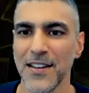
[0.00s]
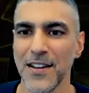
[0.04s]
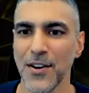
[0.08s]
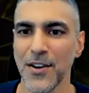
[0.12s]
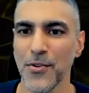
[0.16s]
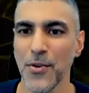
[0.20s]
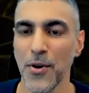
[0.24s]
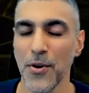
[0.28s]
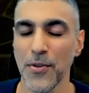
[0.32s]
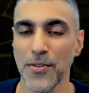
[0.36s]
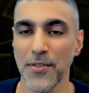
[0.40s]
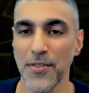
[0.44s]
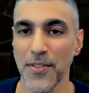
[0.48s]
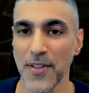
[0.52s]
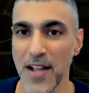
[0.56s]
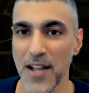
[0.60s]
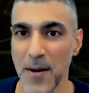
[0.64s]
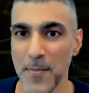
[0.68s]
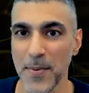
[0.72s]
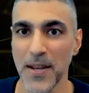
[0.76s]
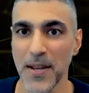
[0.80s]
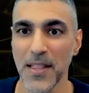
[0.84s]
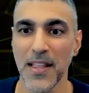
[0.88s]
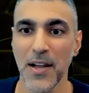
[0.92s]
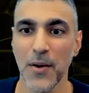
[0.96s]
growth of the
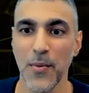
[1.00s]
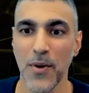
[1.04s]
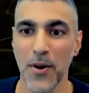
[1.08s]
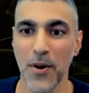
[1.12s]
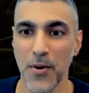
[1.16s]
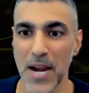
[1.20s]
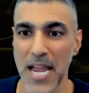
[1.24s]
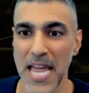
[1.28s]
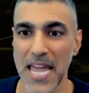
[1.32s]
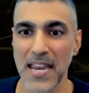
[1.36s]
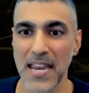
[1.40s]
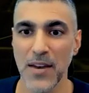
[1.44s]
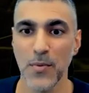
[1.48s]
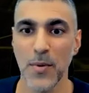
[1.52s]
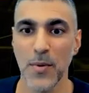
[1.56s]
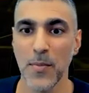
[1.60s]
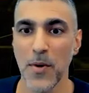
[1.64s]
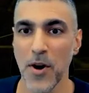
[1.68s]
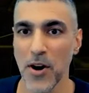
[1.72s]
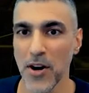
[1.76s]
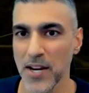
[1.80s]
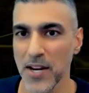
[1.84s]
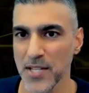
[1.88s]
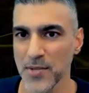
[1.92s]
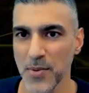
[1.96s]
company, like where we're headed, what
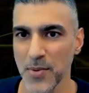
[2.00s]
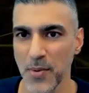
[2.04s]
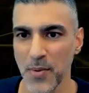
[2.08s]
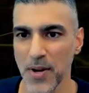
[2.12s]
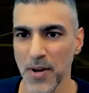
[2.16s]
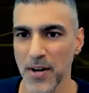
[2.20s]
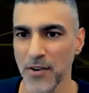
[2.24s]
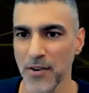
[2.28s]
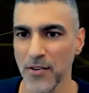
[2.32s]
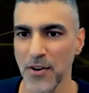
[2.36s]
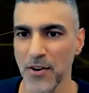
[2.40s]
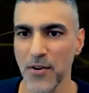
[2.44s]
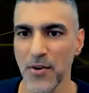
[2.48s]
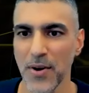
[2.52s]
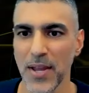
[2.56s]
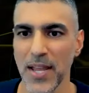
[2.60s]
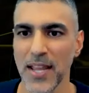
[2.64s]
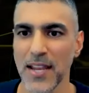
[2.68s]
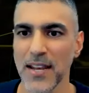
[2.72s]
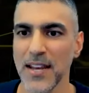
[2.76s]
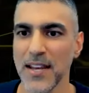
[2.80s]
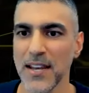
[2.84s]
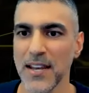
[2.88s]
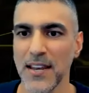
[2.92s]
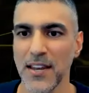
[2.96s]
markets we want to grow
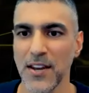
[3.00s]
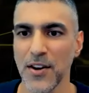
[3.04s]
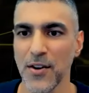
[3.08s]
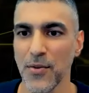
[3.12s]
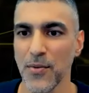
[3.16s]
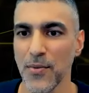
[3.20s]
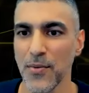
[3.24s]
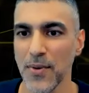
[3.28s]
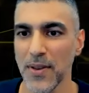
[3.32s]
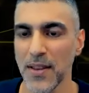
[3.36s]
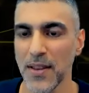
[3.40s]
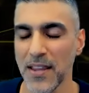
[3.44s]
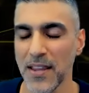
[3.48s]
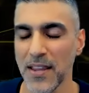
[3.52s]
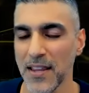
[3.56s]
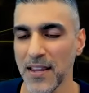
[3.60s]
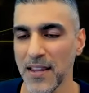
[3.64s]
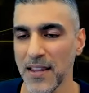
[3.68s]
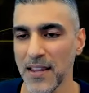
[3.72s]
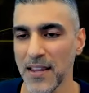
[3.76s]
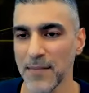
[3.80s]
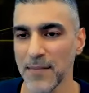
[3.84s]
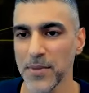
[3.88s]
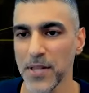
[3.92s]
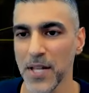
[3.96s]
in, and you know
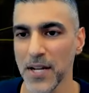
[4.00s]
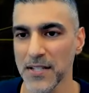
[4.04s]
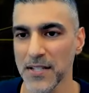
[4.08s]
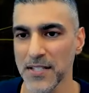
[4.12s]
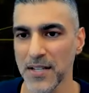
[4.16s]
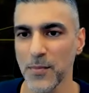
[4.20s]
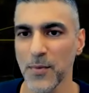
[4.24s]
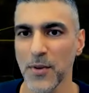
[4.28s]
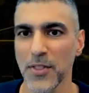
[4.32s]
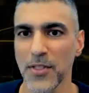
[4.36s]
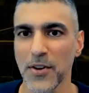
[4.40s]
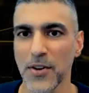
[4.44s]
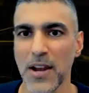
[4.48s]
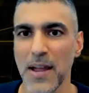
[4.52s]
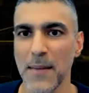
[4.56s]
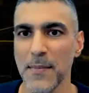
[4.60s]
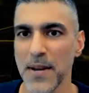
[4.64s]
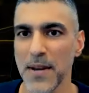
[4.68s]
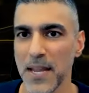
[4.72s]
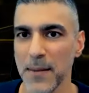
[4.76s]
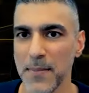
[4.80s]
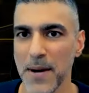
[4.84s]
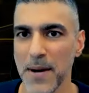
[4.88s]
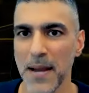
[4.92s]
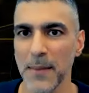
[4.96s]
he plugs in with our M
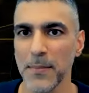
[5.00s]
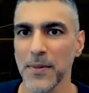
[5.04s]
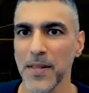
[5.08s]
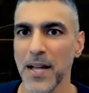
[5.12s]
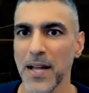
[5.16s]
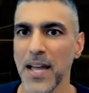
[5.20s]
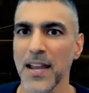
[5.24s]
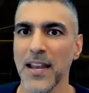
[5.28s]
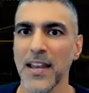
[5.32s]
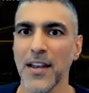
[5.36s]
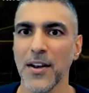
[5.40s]
and A pipeline.